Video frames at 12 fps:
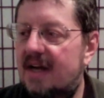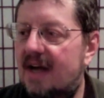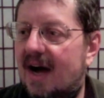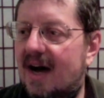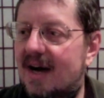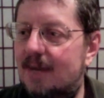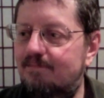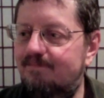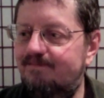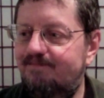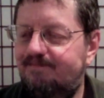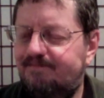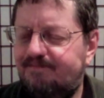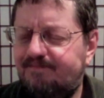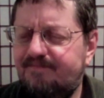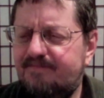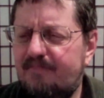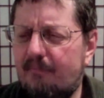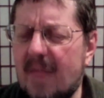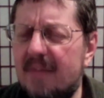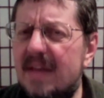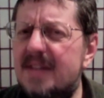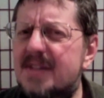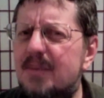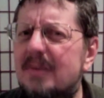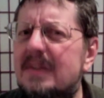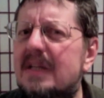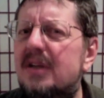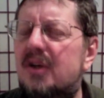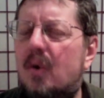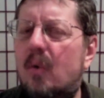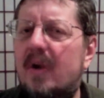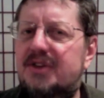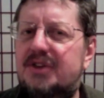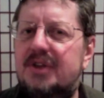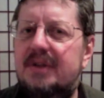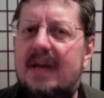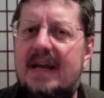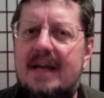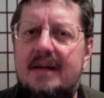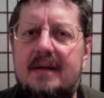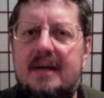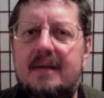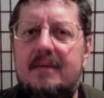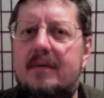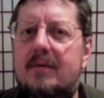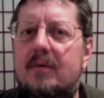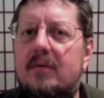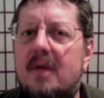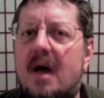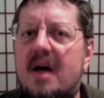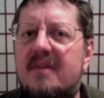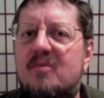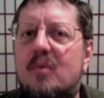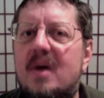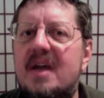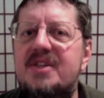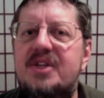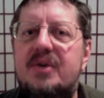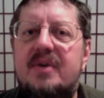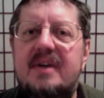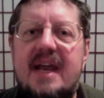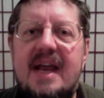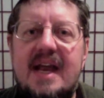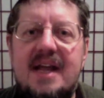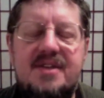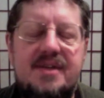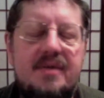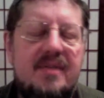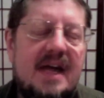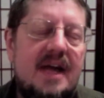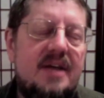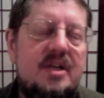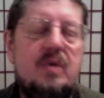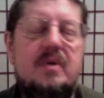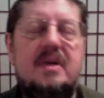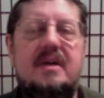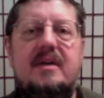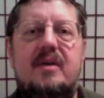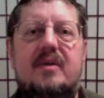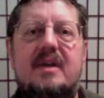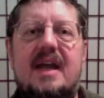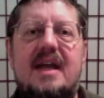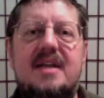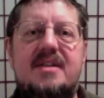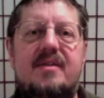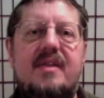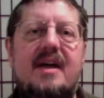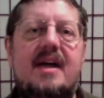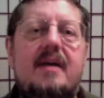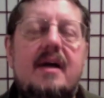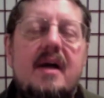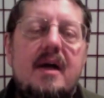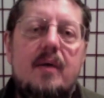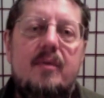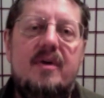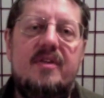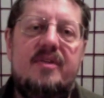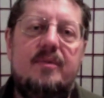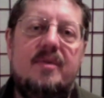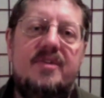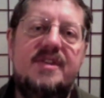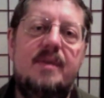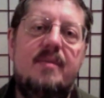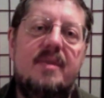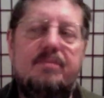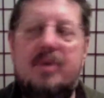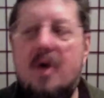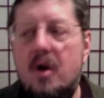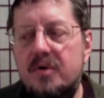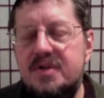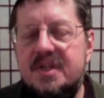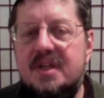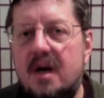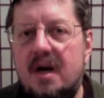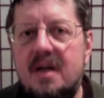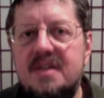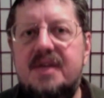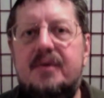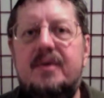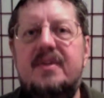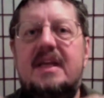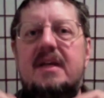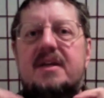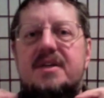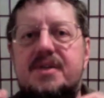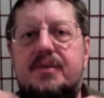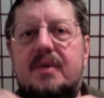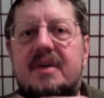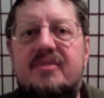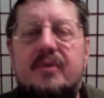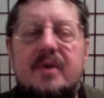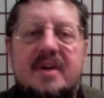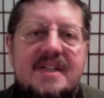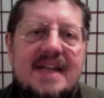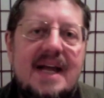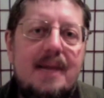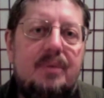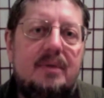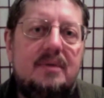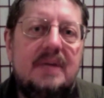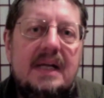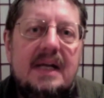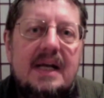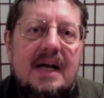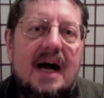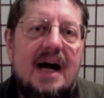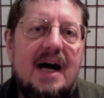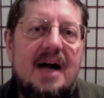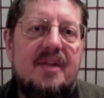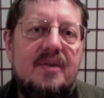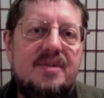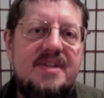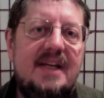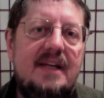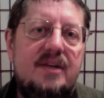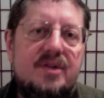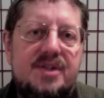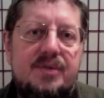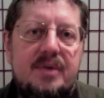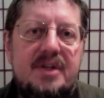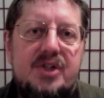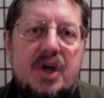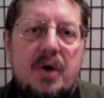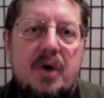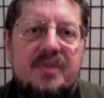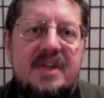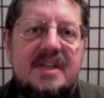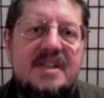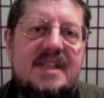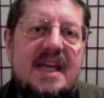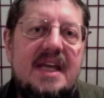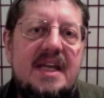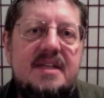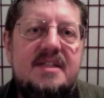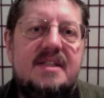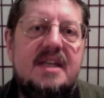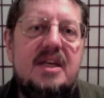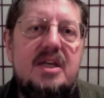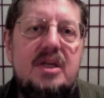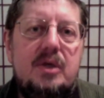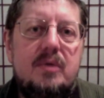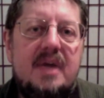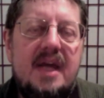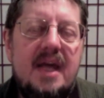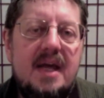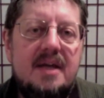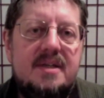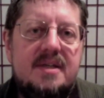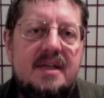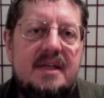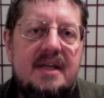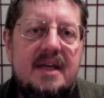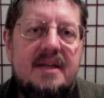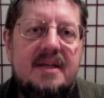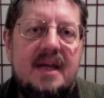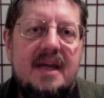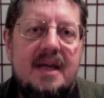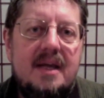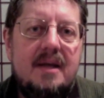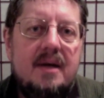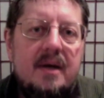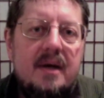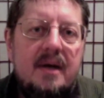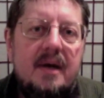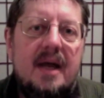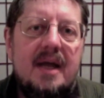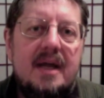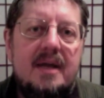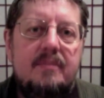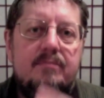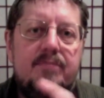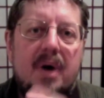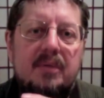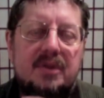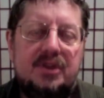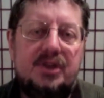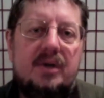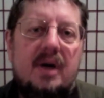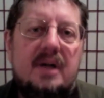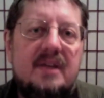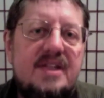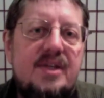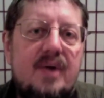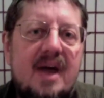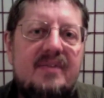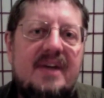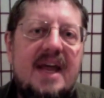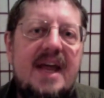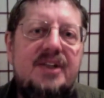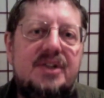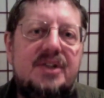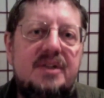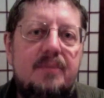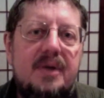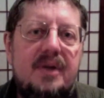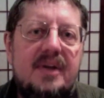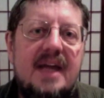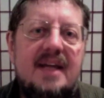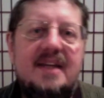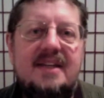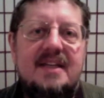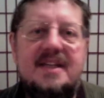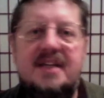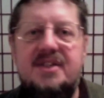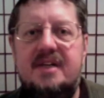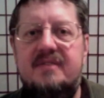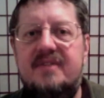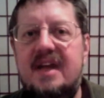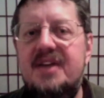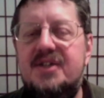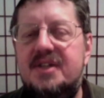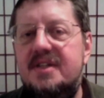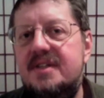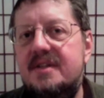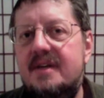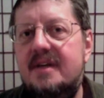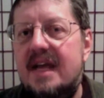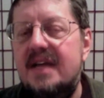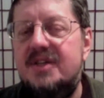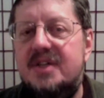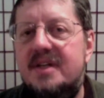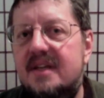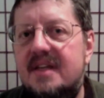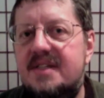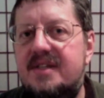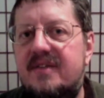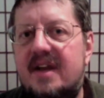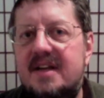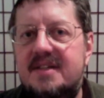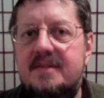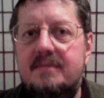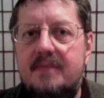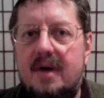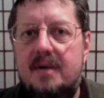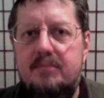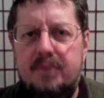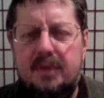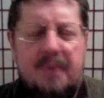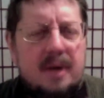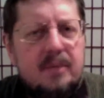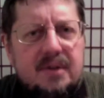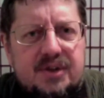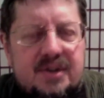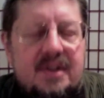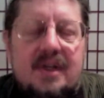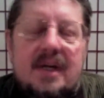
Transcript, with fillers: Um, that's a really good question, and, and there are a lot of ways you can answer that. You can you can answer that with, with some of the pros and cons that are in the industry. For example, uh, there's an industry joke that says that you can't get a a publisher unless you have an agent, but you can't get the attention of agent an agent unless you've had a book published.